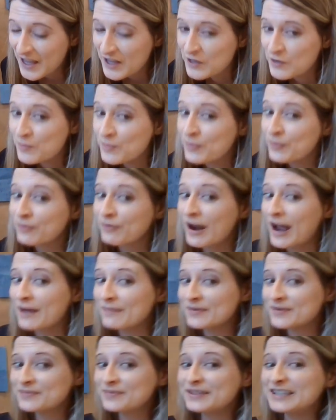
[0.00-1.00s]
You
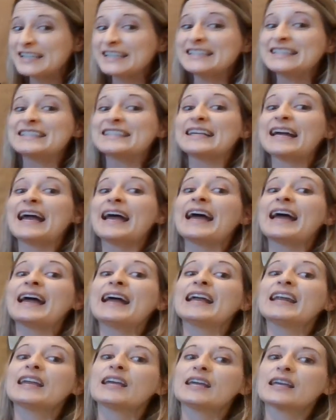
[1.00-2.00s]
probably
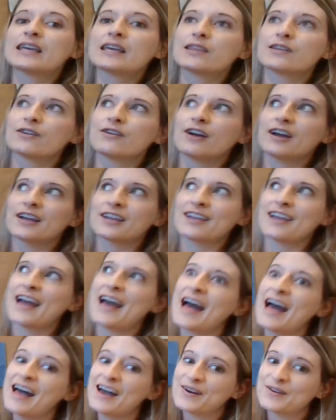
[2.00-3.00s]
said either a
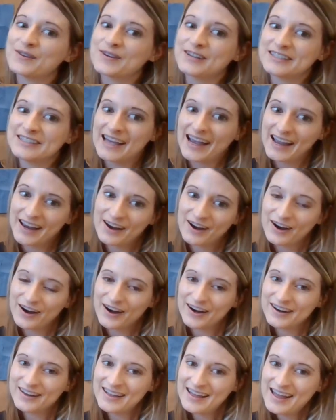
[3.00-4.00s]
cat or a
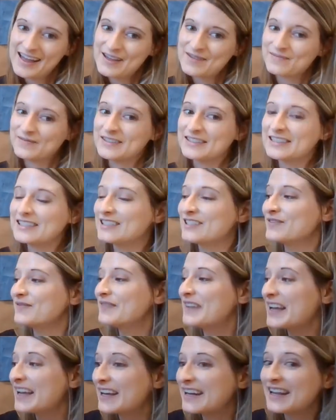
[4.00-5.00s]
tiger. Mrs.
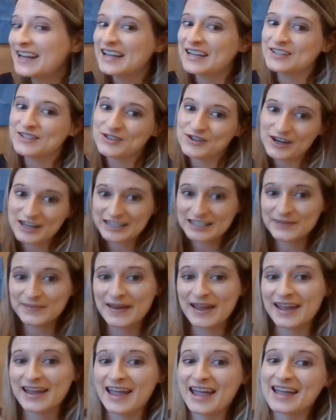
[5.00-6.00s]
Manning is trying to
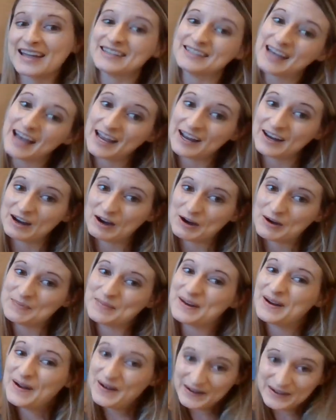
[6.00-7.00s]
make a tiger,
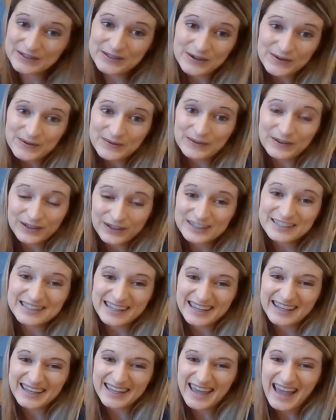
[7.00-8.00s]
but it also looks
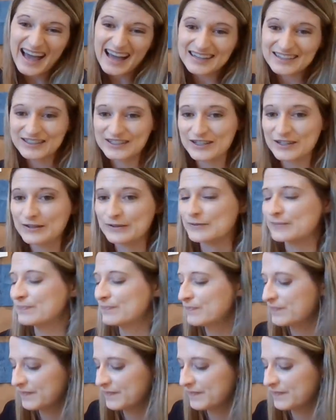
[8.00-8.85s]
like a cat too.